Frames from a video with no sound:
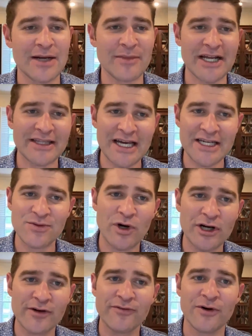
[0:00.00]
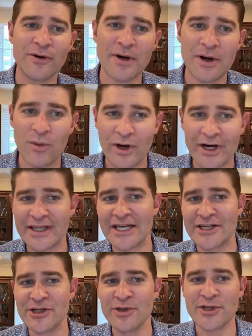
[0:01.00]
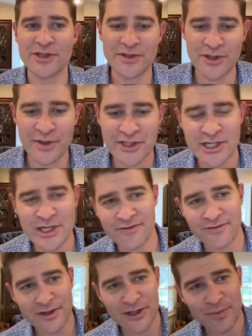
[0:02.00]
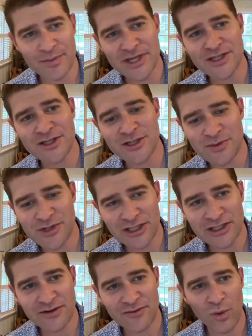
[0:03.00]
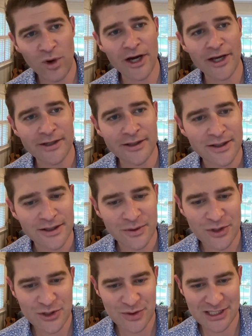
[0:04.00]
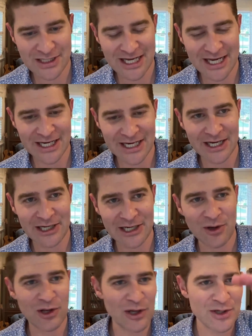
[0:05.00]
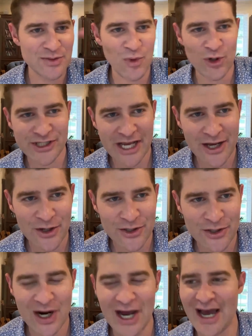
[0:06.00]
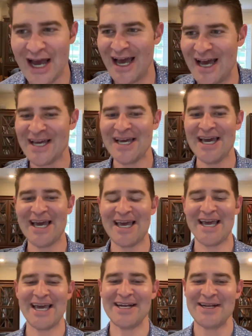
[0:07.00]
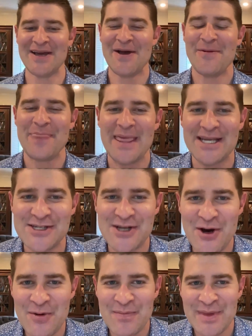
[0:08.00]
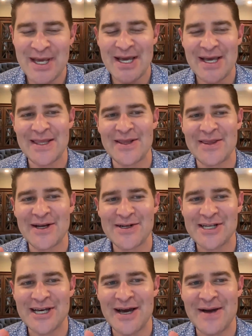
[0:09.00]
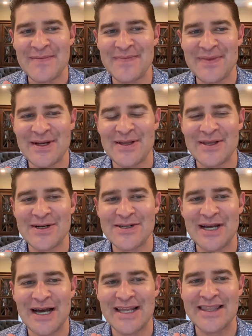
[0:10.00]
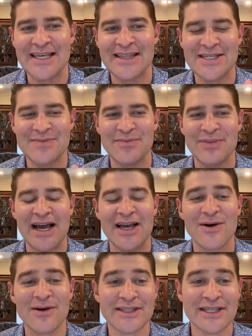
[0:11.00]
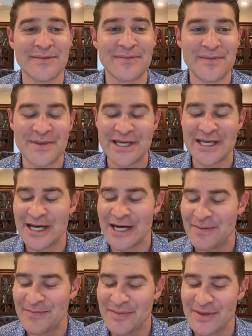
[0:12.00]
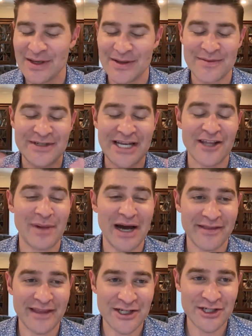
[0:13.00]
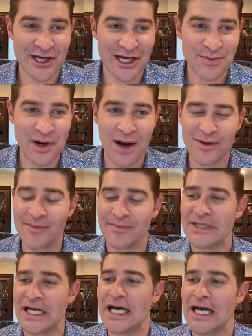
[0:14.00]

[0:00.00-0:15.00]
And I'm like, that's wonderful. What did that do to achieve, business objective one, which was like, close more sales, right? and and so there's I think this, I call it the death by a thousand cuts problem,